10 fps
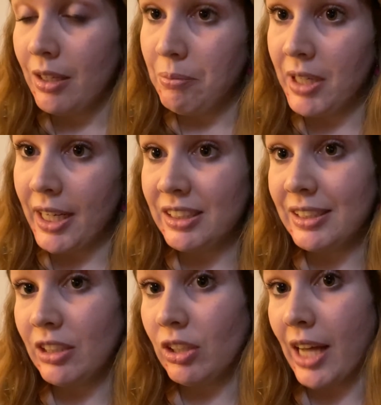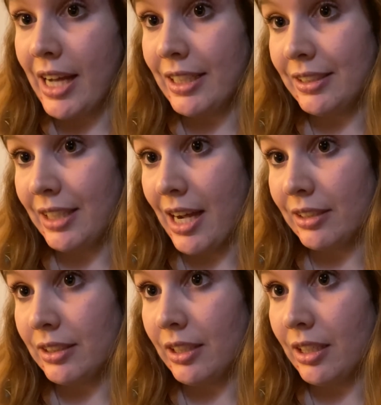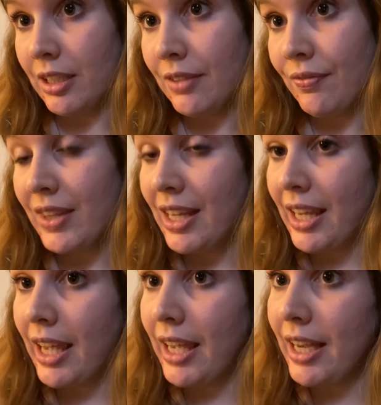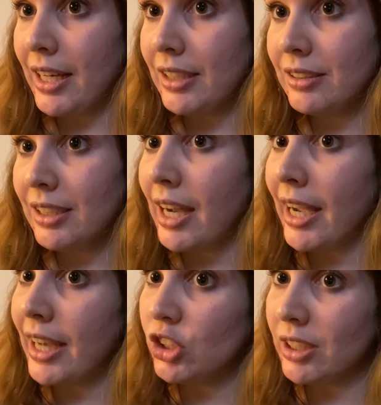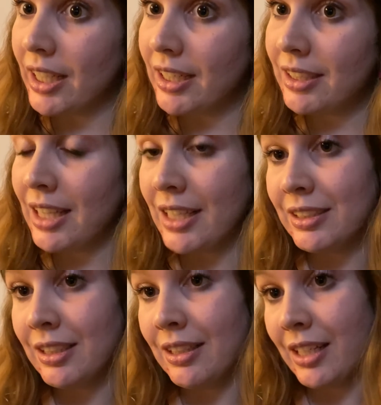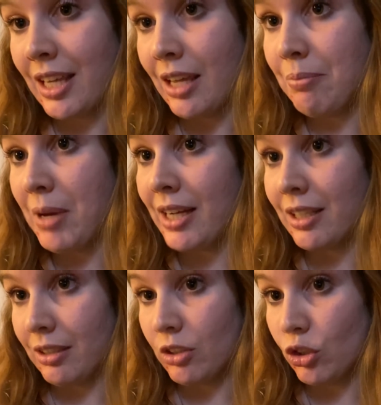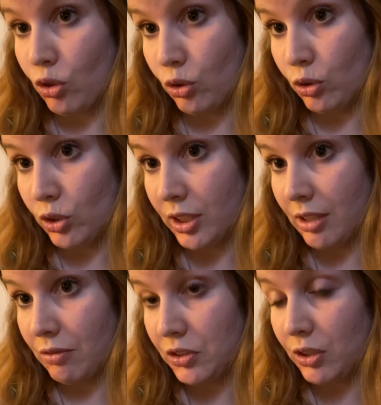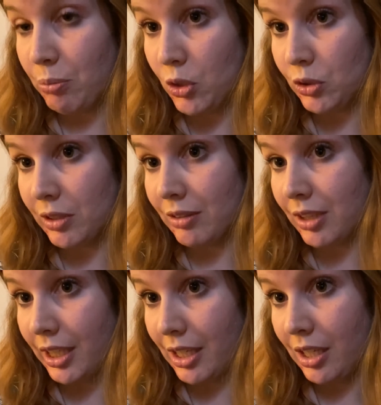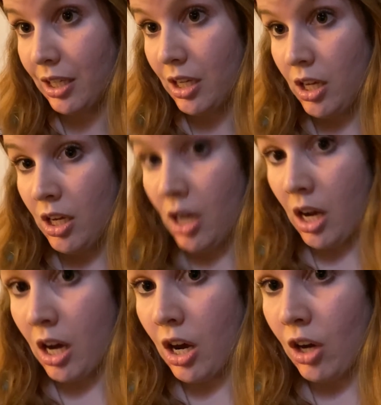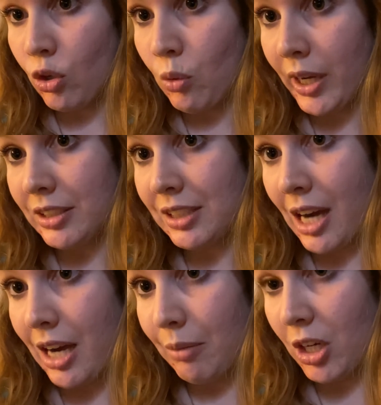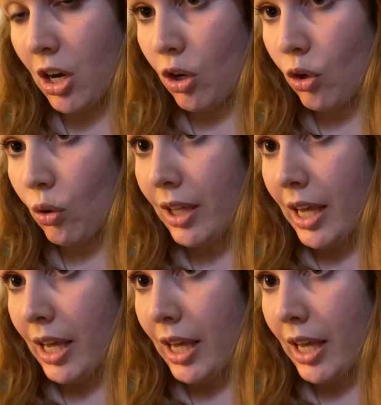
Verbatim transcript: but I still had ataxia. And I had genetic testing that came back inconclusive, supposedly uh, quite a time ago,